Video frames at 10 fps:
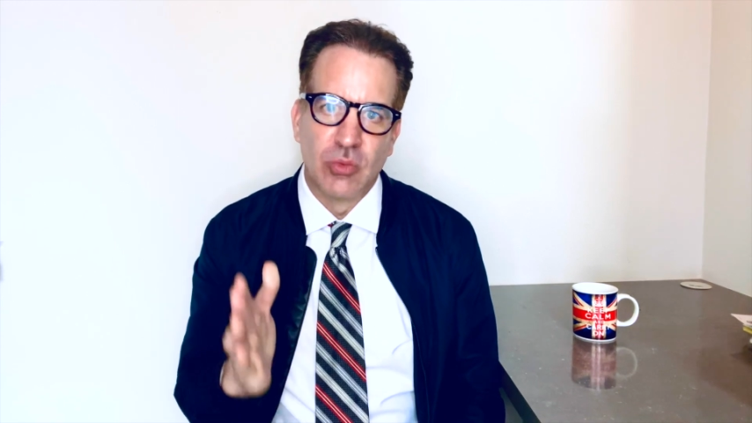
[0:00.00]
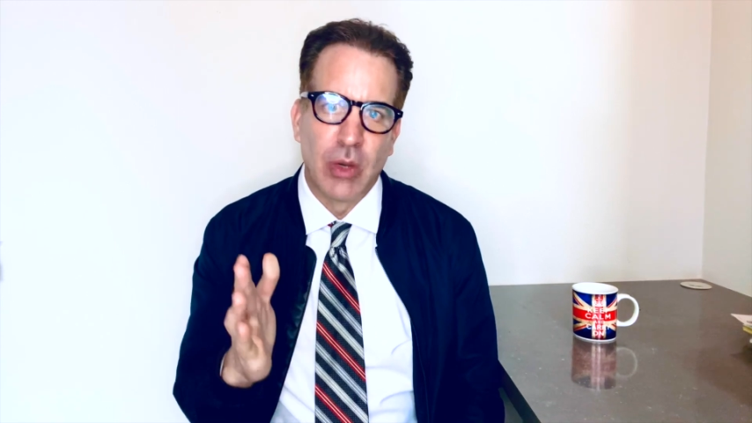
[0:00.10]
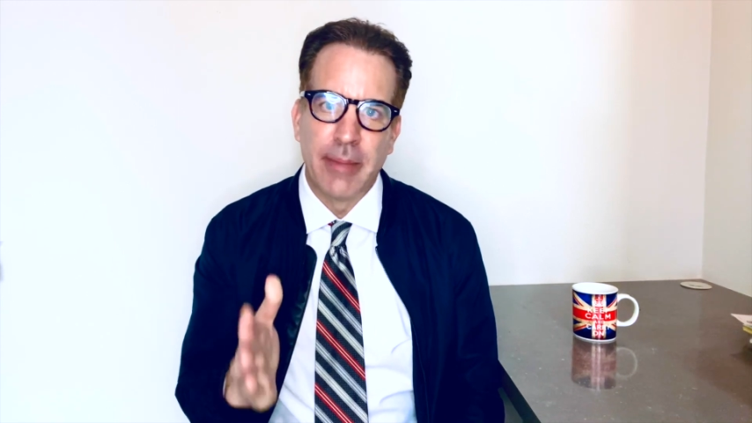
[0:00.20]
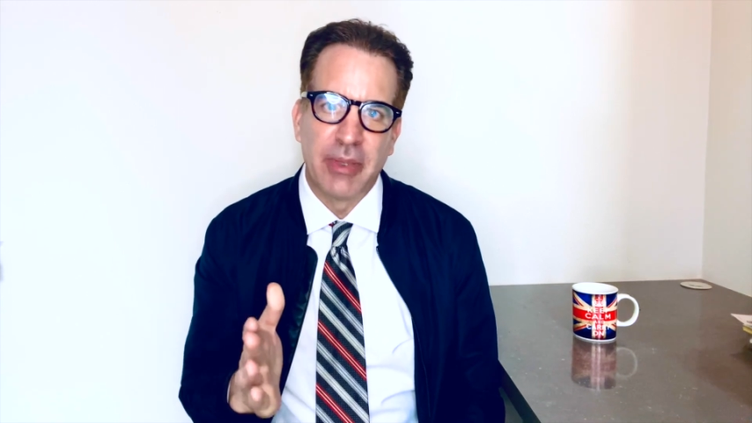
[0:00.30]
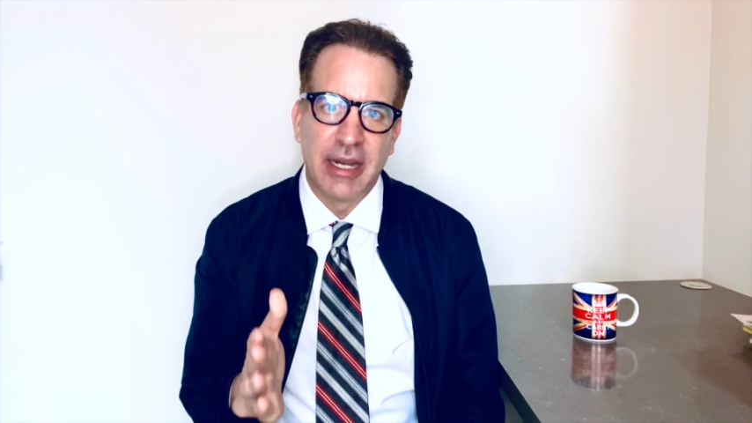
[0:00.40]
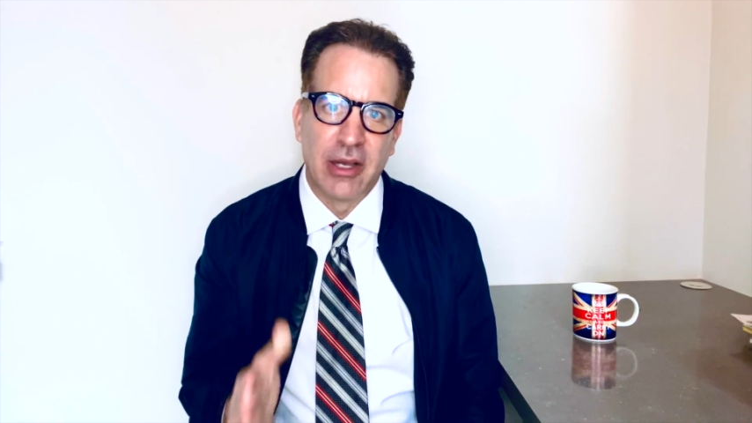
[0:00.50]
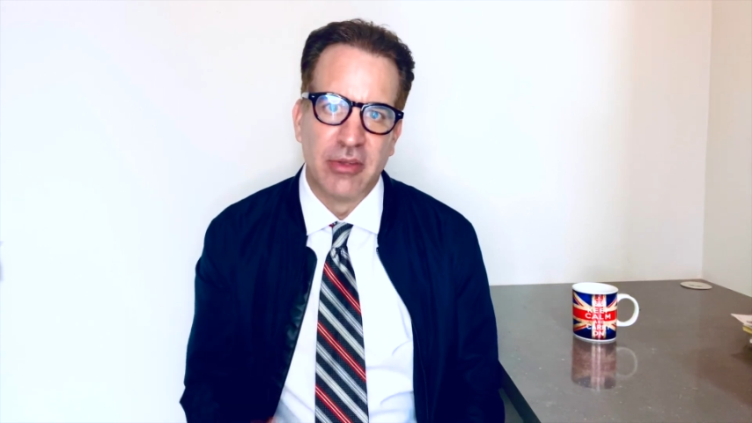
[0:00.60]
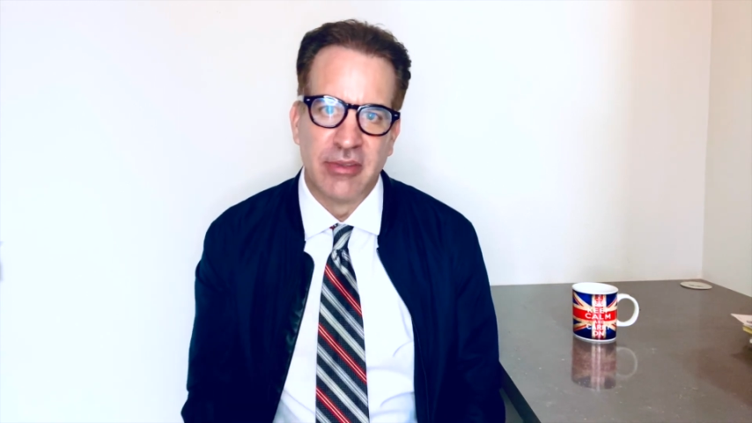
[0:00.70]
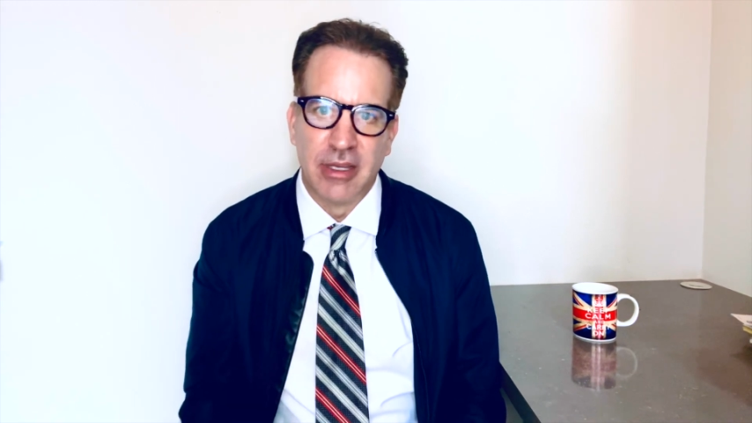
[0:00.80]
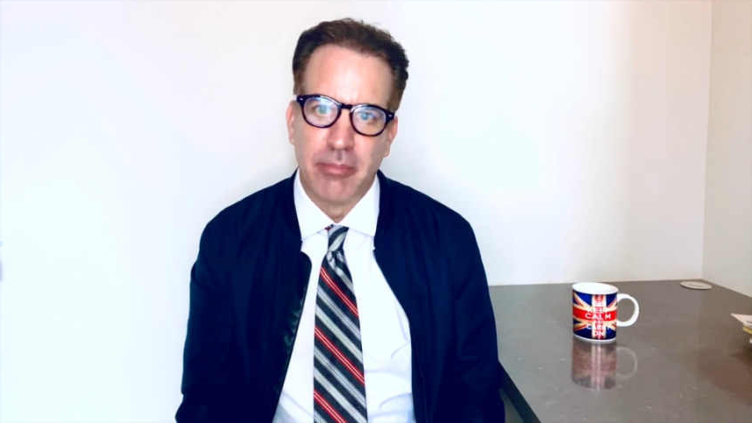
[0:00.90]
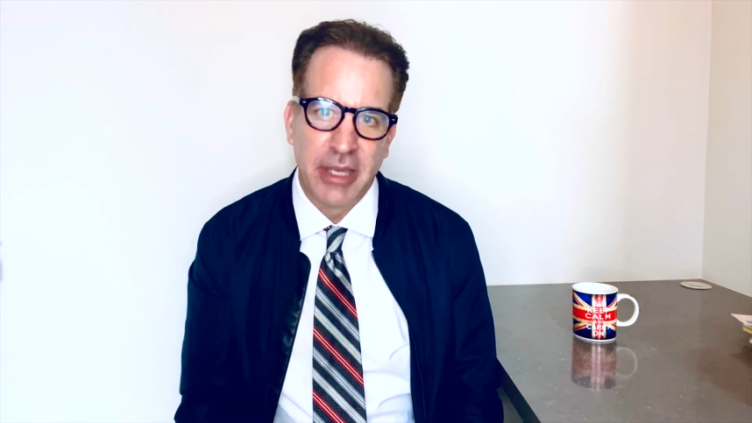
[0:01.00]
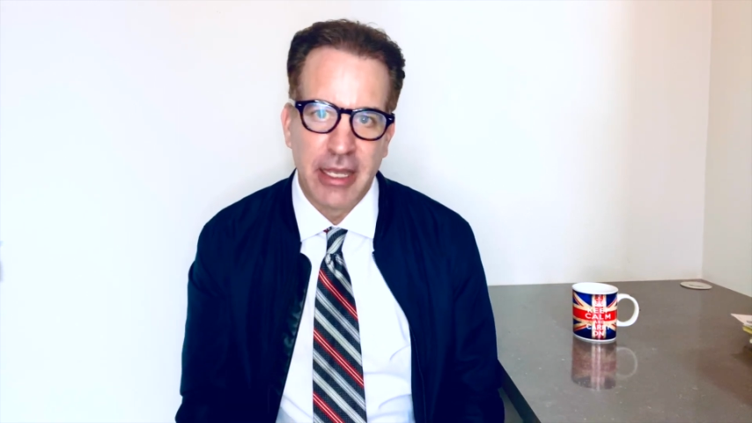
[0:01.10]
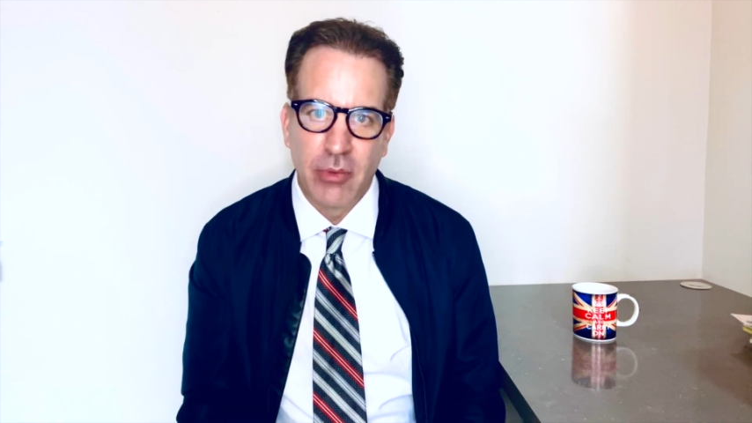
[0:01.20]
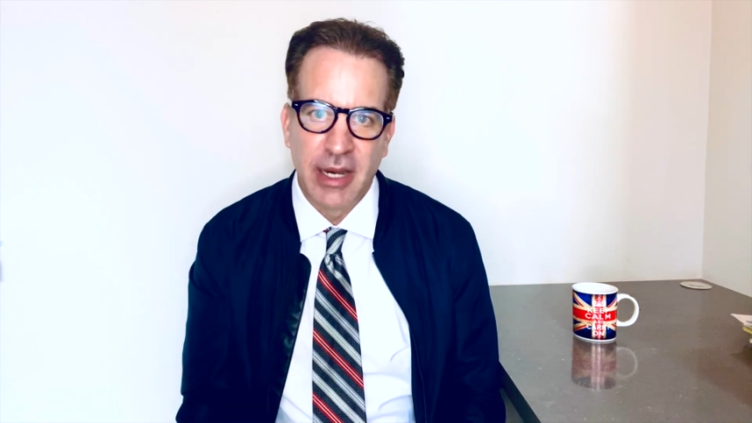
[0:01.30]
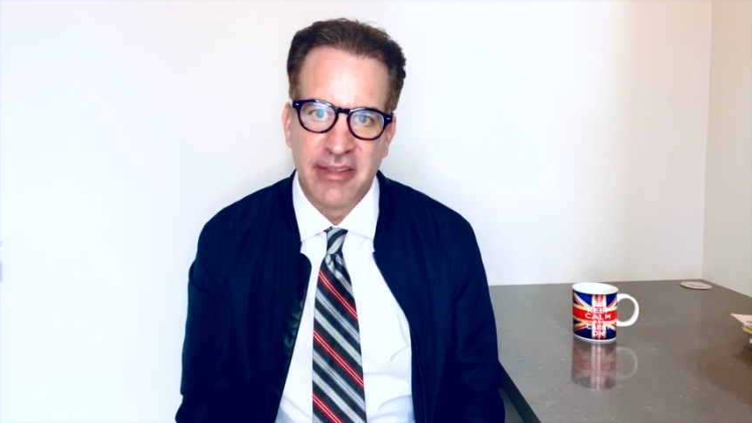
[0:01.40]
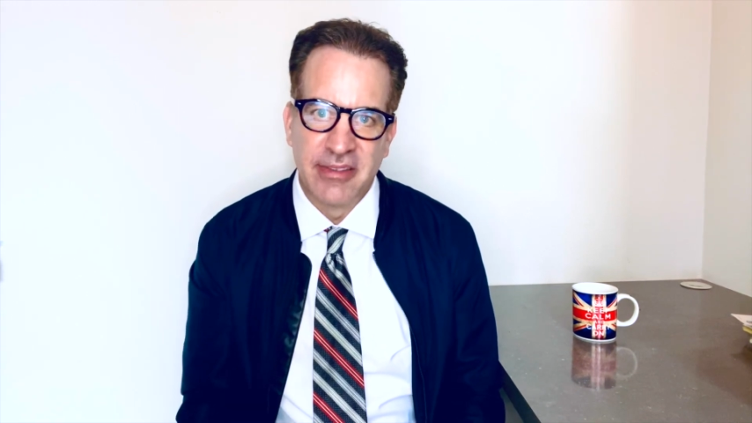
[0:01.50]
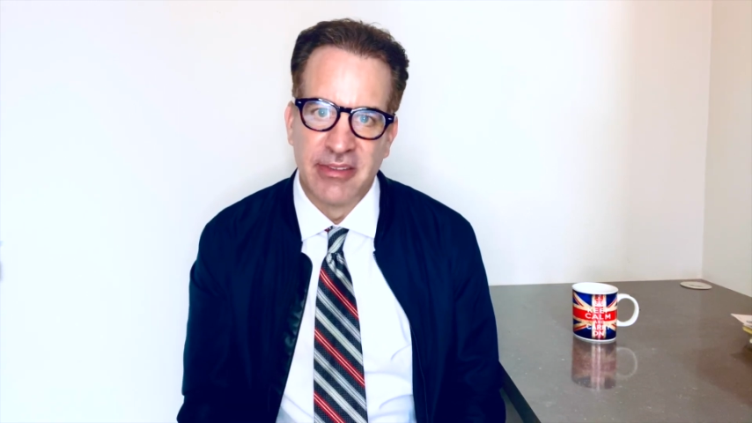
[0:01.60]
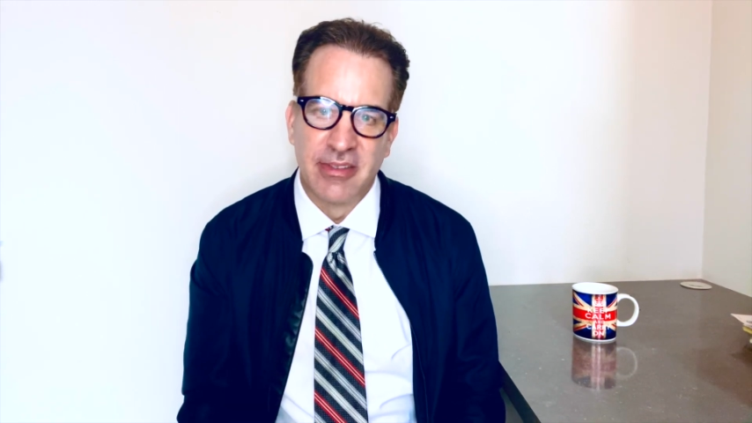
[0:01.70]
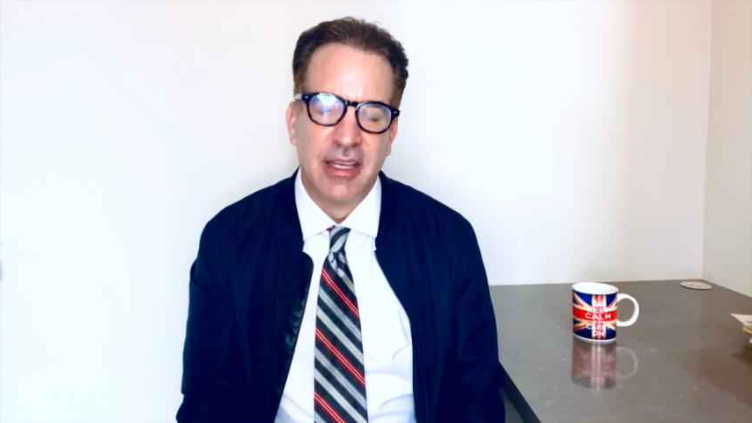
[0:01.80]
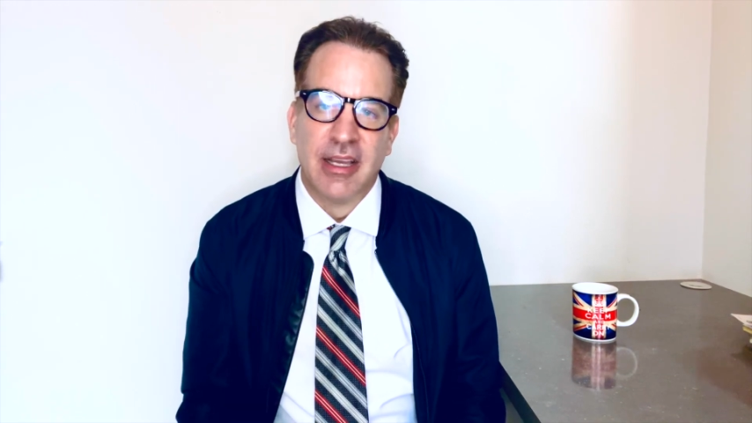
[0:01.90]
wiping out pay
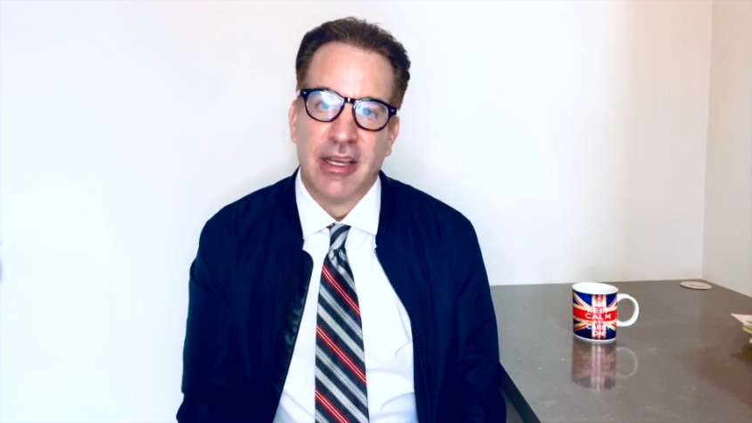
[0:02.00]
raises.